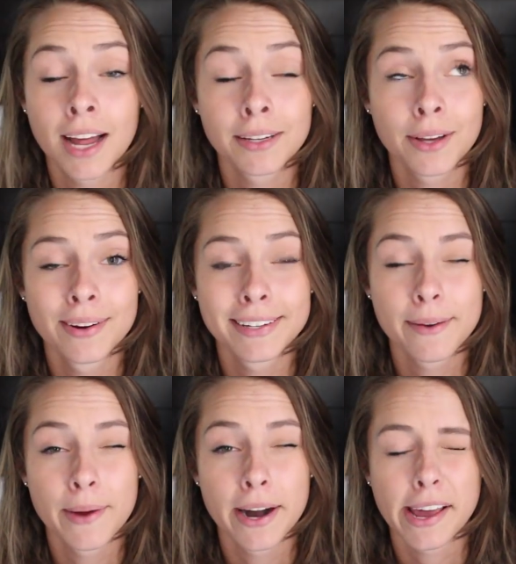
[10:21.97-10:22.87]
Not
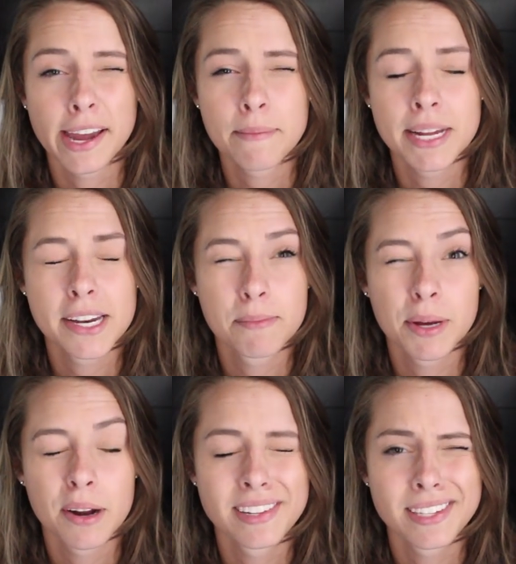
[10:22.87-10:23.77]
currently wearing any, meant to
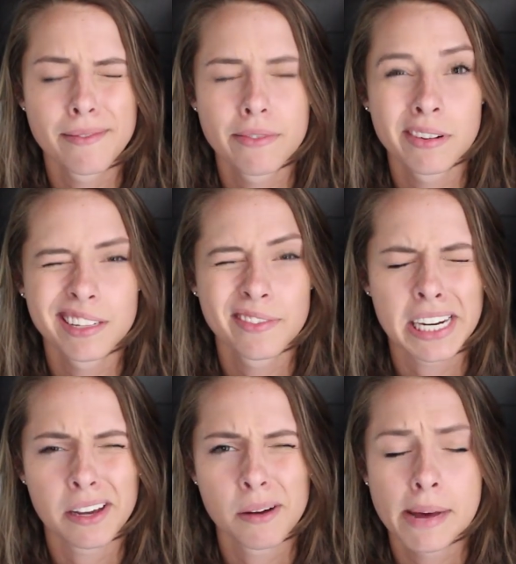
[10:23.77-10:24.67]
put on some for this
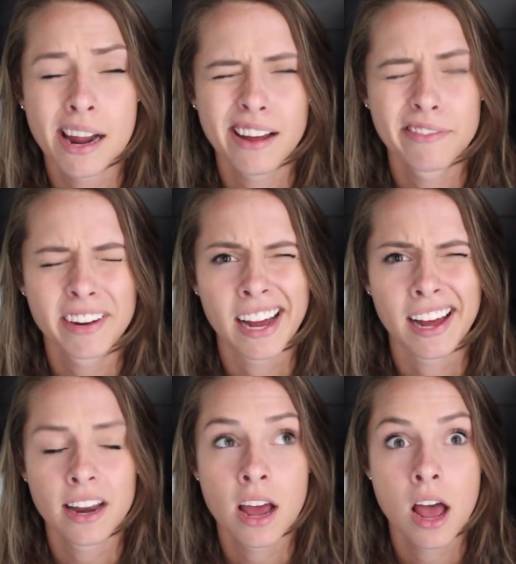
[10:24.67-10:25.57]
video, but I
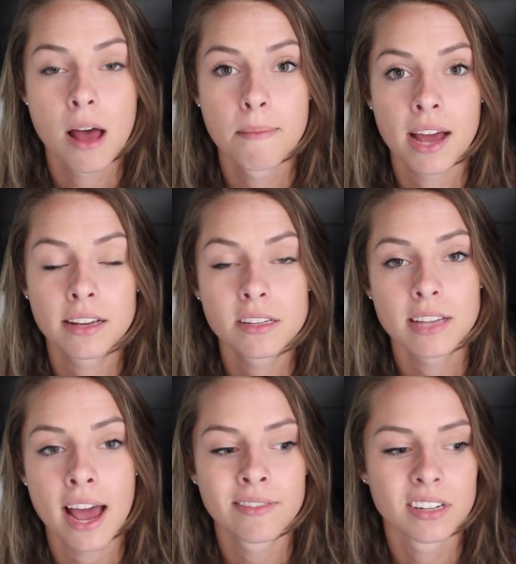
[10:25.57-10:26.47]
forgot. Um, I
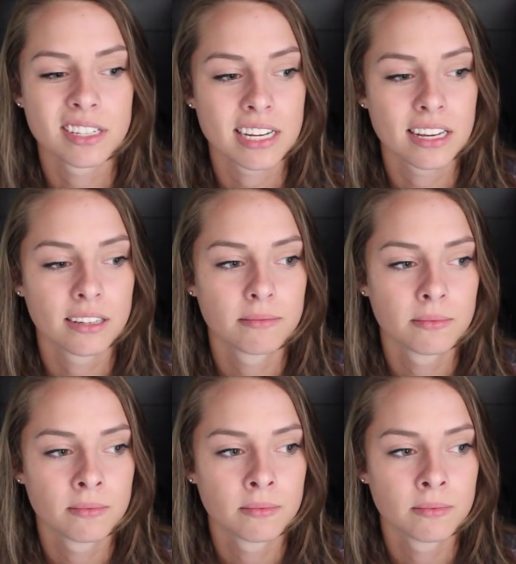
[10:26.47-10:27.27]
use Kat Von D